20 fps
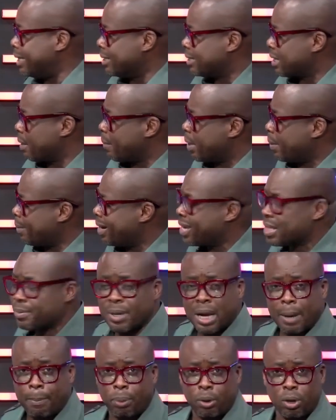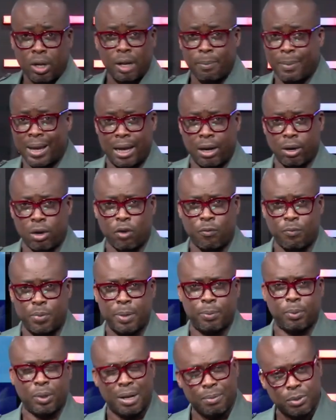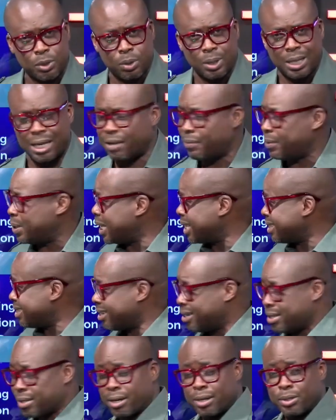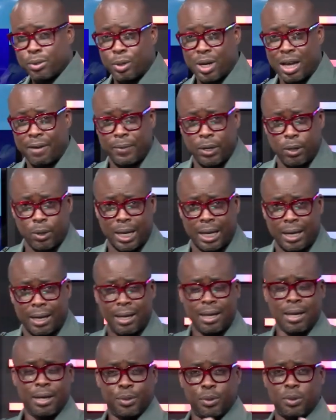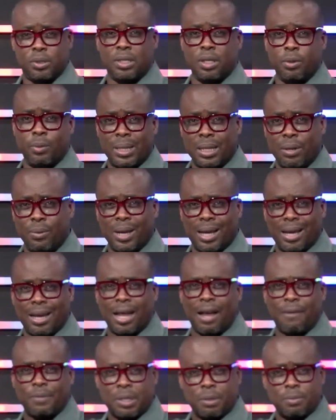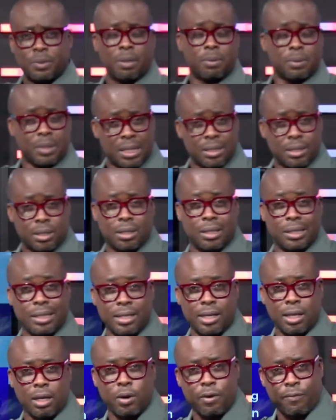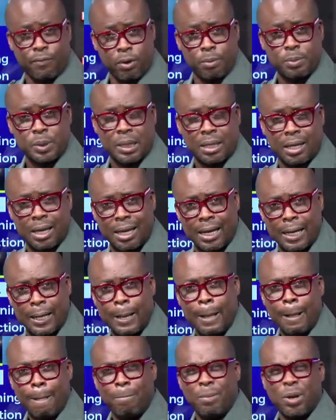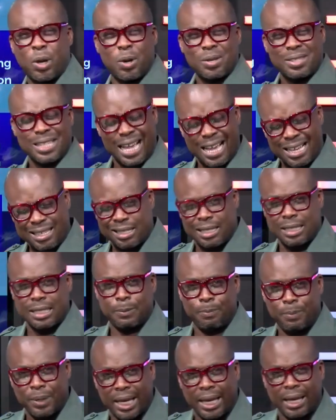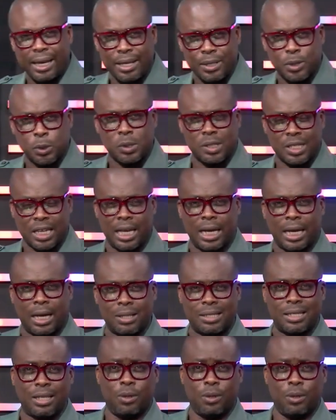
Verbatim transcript: this amendment has been applauded by a lot of people, I'm sure that even the Attorney General is going to have a look at it to see whether we can have some substantial legal reforms in Ghana because as it's beginning to turn out,